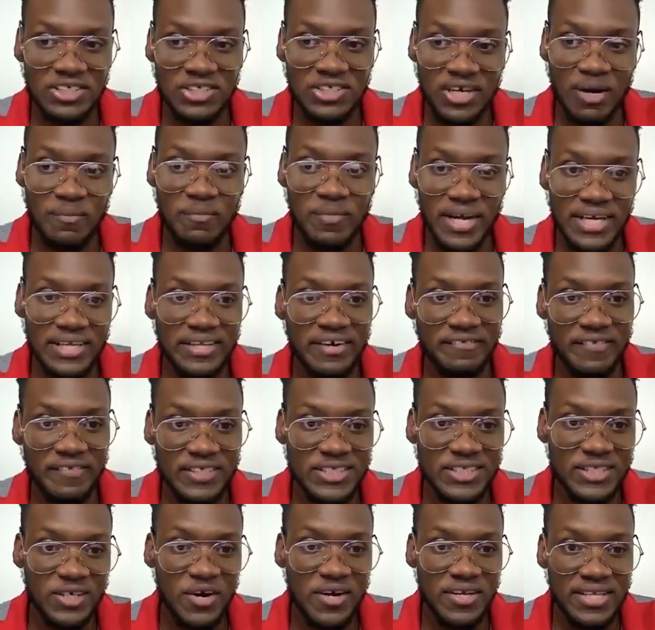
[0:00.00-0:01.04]
to have a job
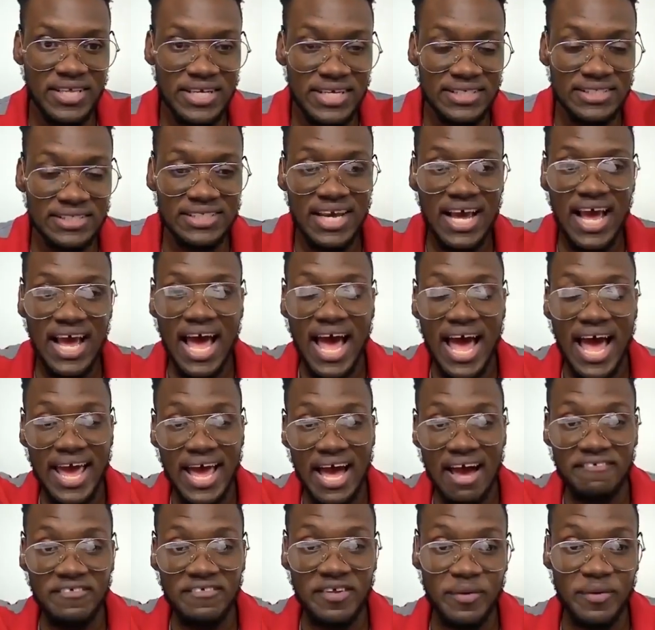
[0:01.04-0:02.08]
letter for certain things,
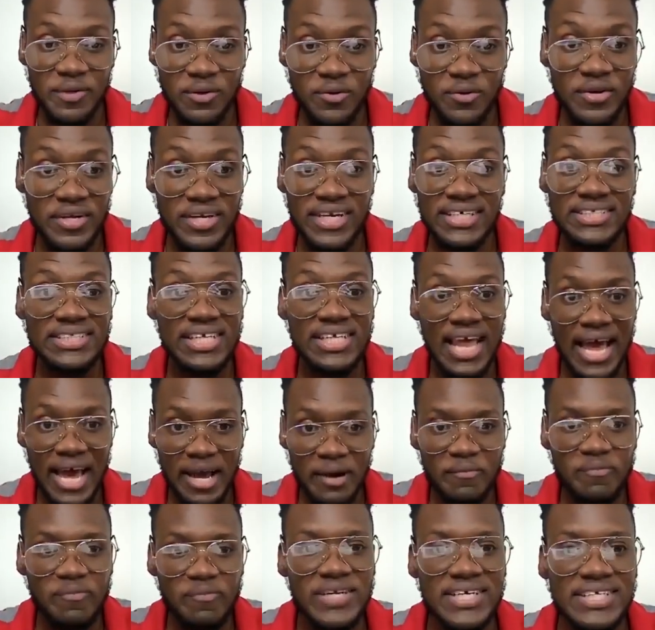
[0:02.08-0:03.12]
I have to be doing this,
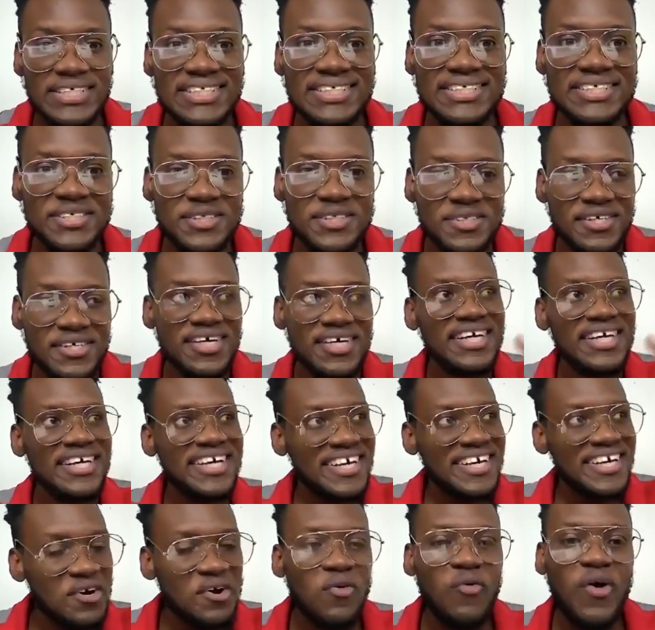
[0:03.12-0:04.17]
like, please to,
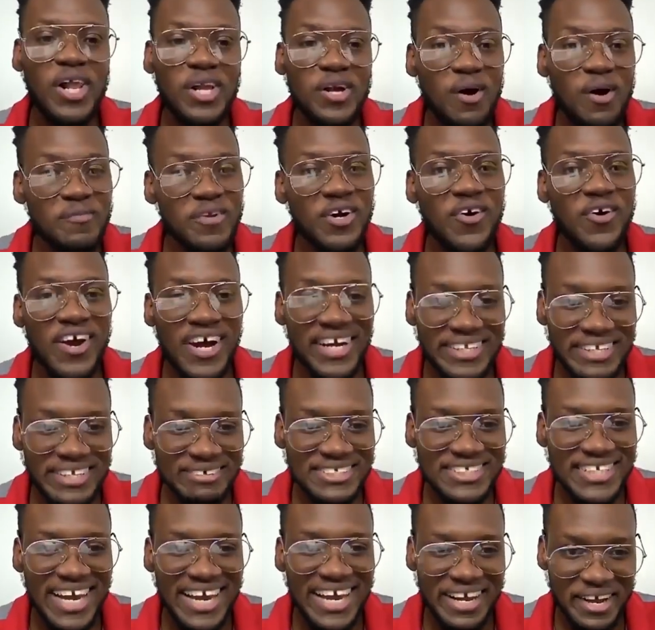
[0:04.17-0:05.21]
you know, welcome the
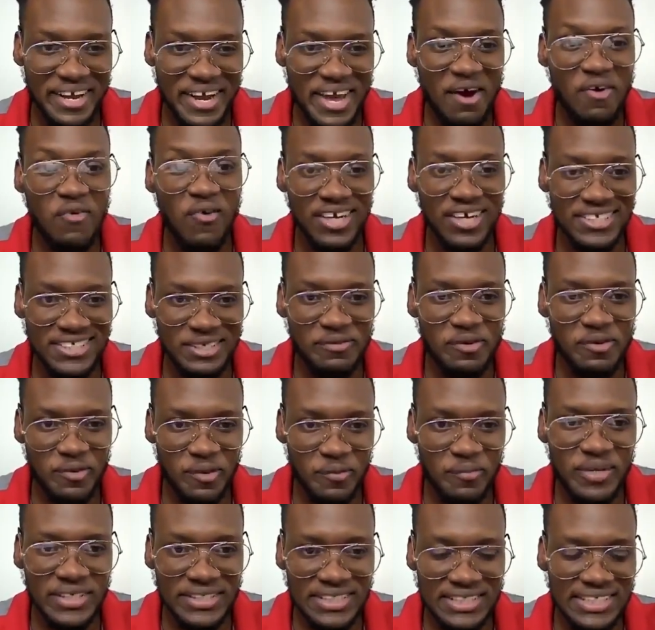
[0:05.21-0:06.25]
creatives so that they can want to
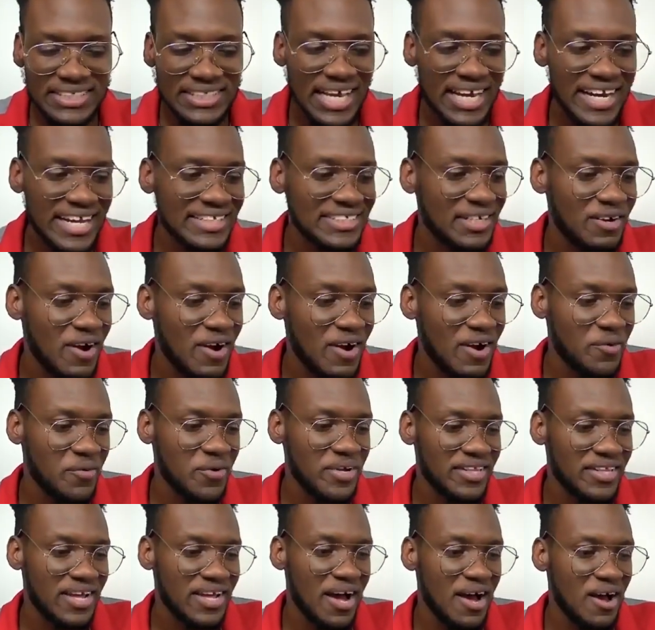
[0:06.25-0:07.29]
do business and interact
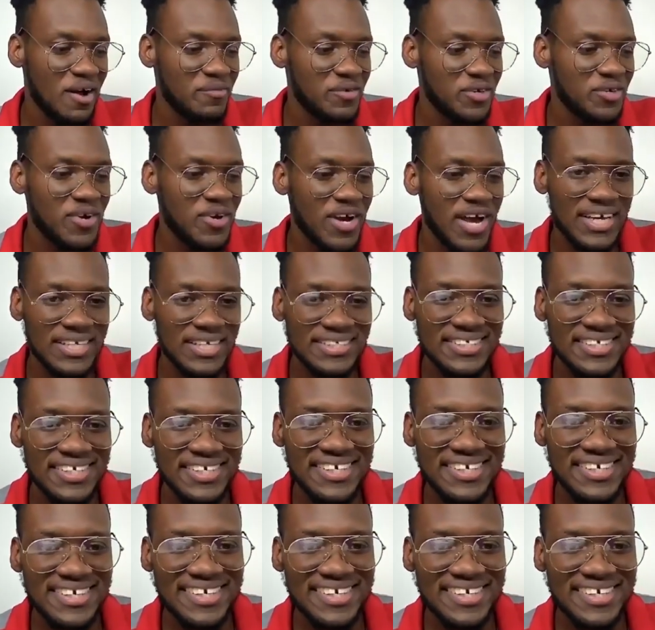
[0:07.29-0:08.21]
with you guys.